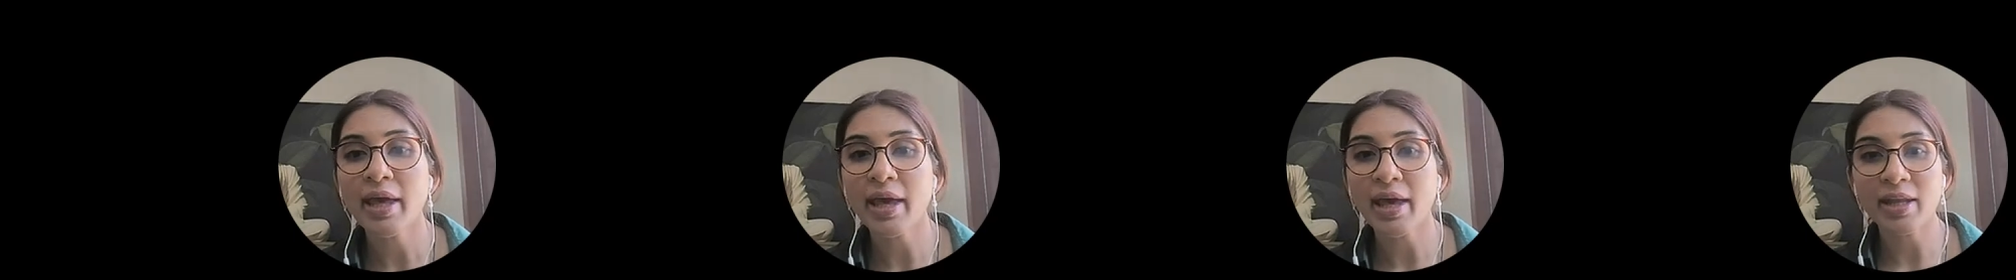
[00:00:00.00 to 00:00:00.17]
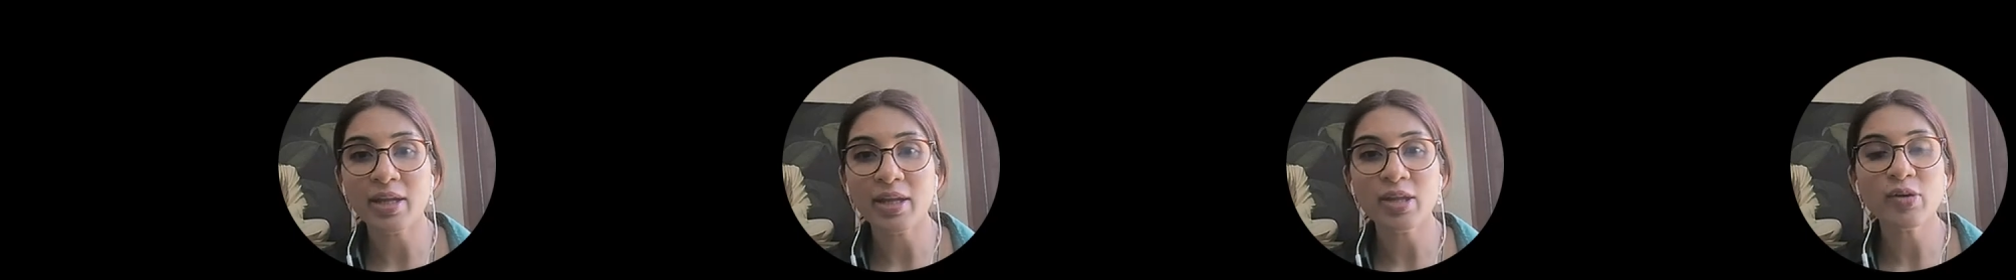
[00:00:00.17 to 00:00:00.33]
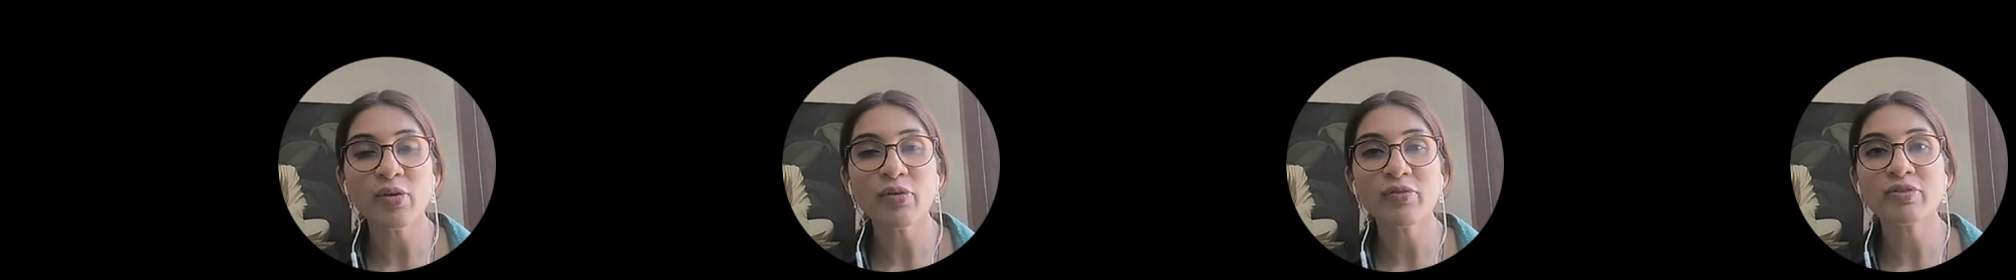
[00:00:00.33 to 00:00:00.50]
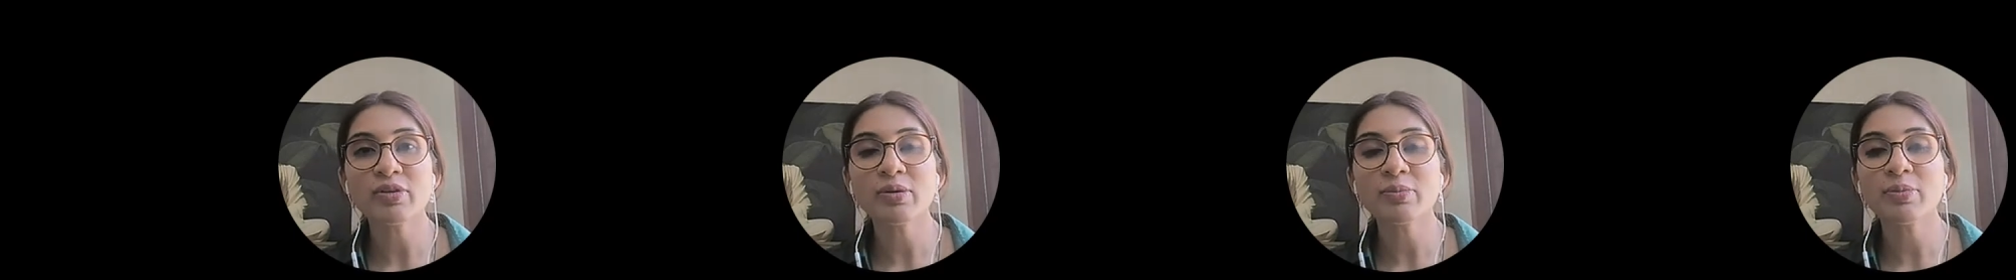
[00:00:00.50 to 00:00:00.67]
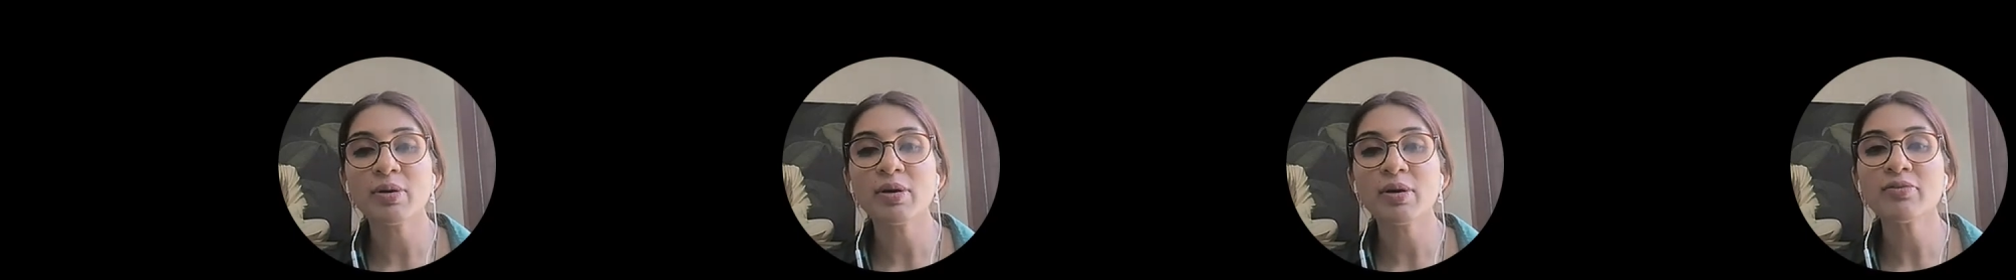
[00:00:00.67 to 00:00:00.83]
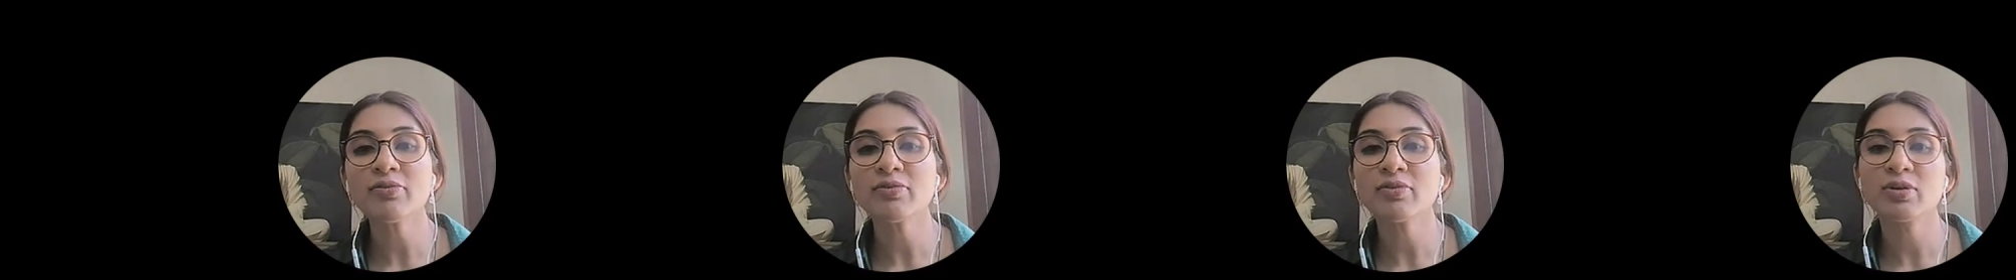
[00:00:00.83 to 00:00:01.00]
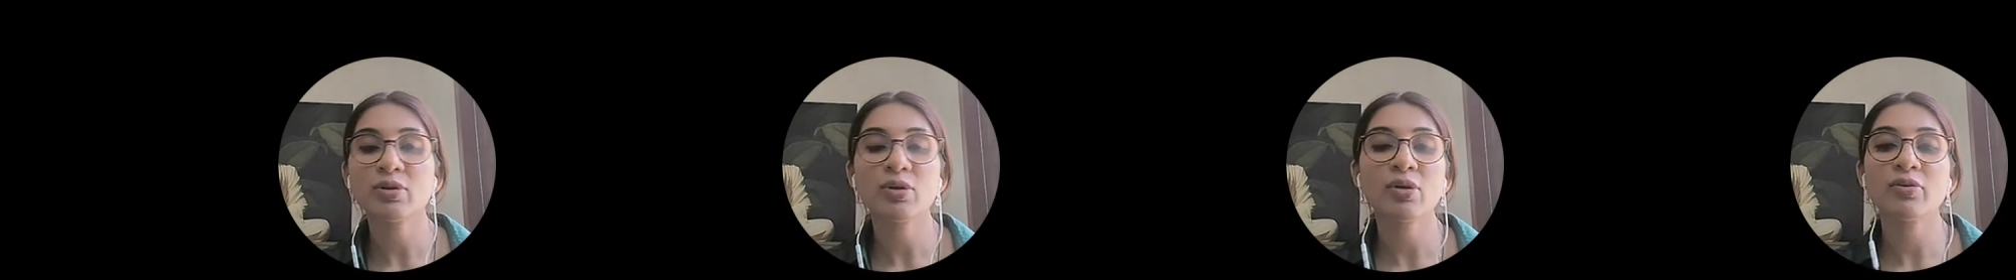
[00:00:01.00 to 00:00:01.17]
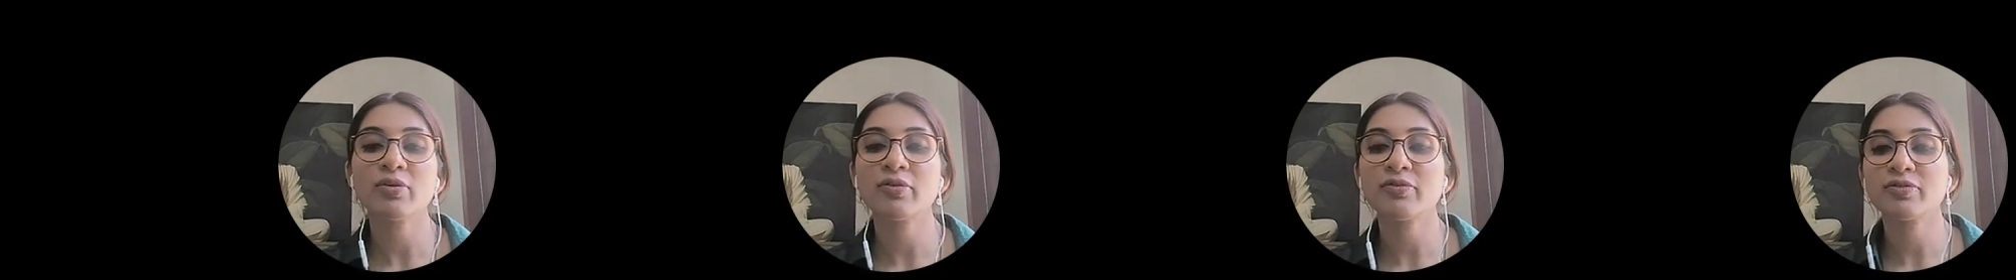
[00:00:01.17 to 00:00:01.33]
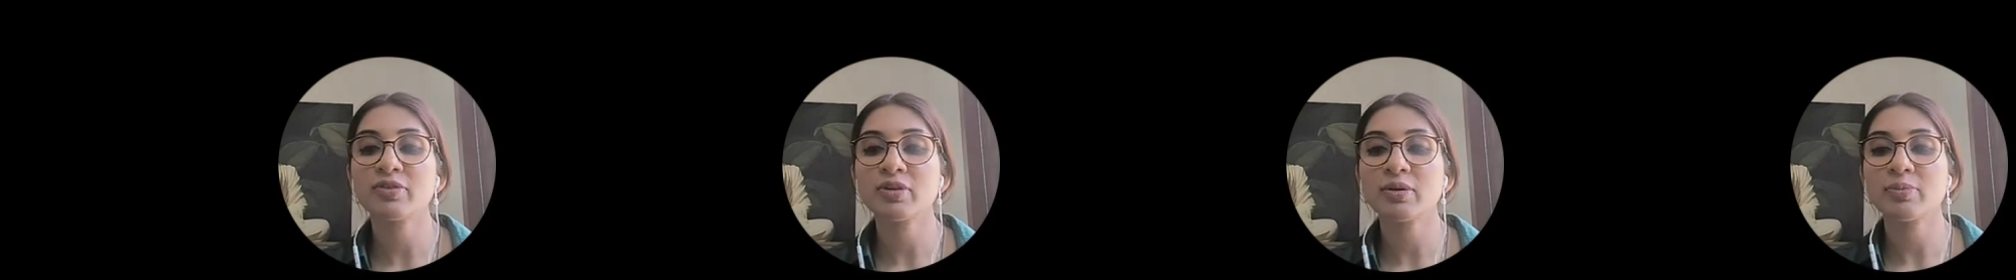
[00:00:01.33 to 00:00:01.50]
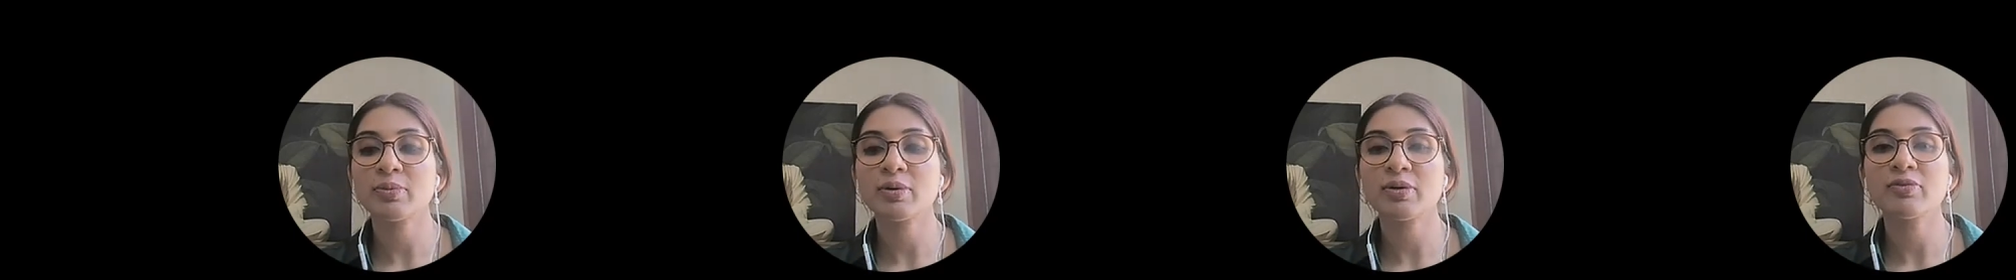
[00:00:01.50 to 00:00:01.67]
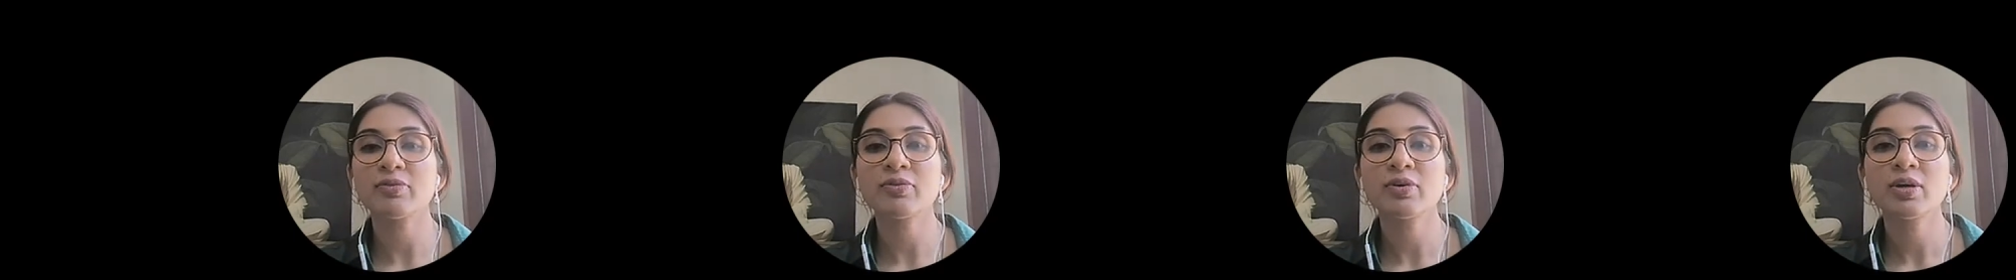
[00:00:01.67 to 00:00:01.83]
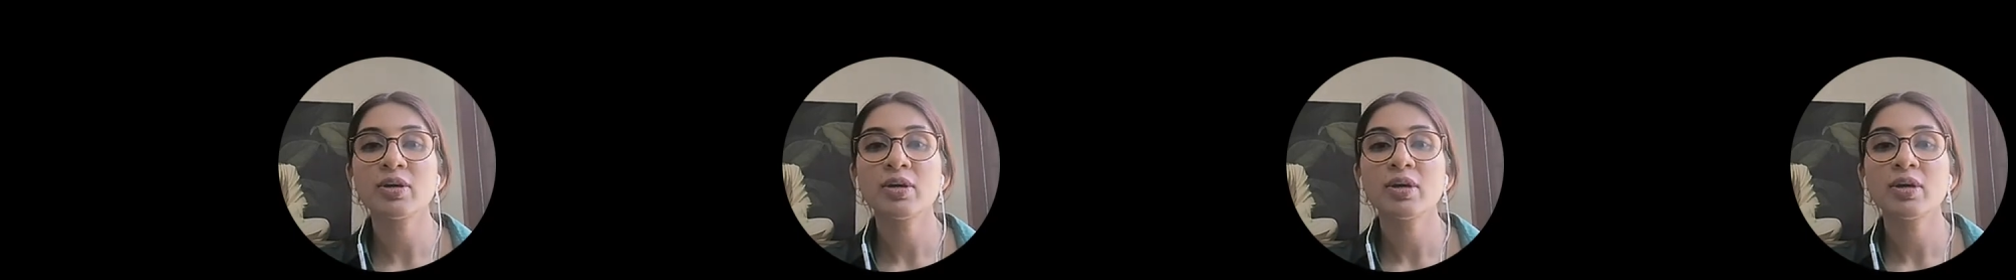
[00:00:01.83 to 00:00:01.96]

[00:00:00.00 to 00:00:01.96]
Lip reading: any of the above, none of the above?